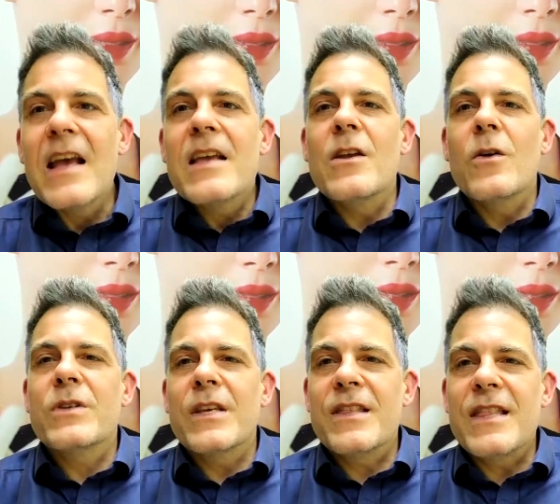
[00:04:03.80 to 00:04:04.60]
To
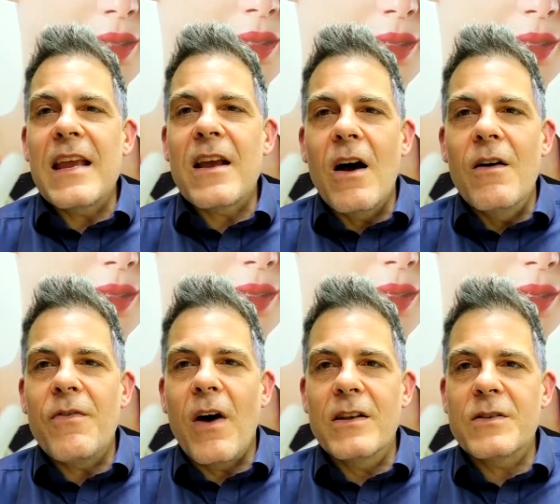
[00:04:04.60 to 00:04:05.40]
think of
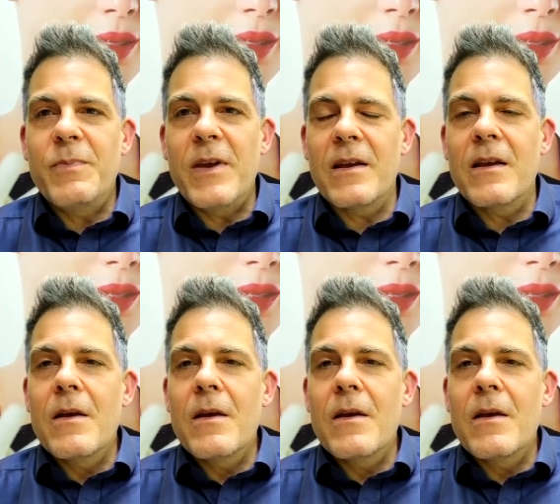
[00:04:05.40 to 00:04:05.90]
us being